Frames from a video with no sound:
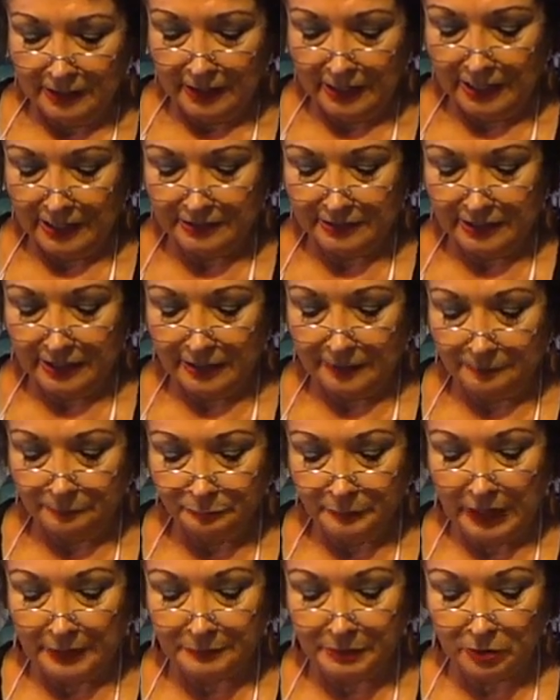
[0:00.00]
And
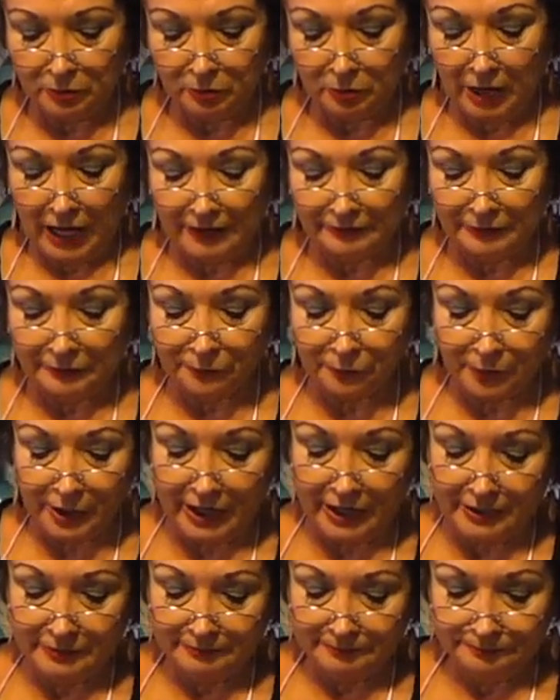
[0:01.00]
maybe you go have a
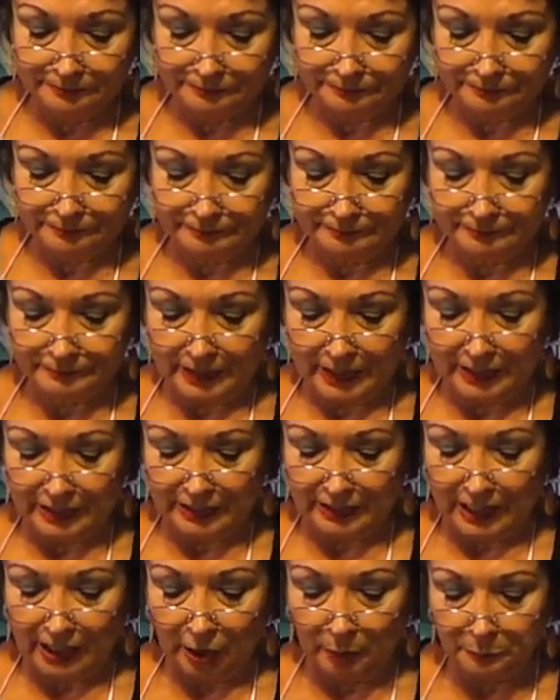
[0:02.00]
friend
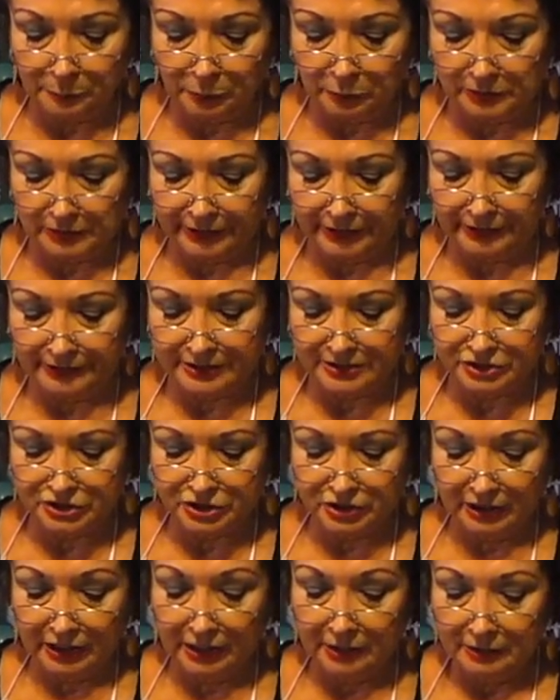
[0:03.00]
and help you clean this
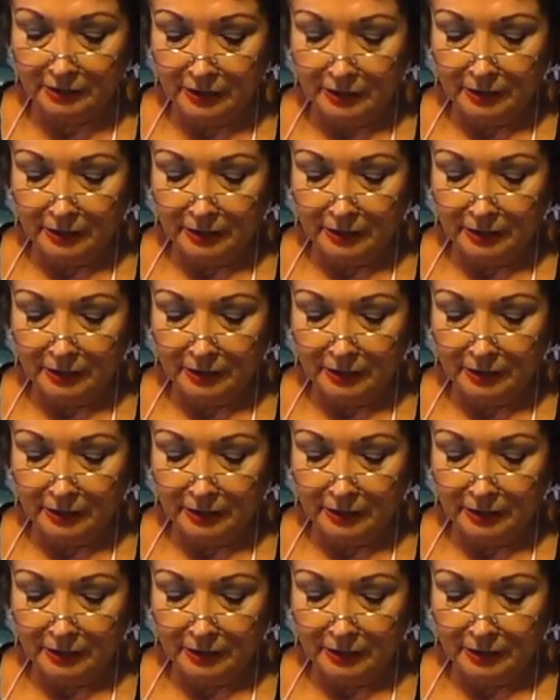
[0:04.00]
chili.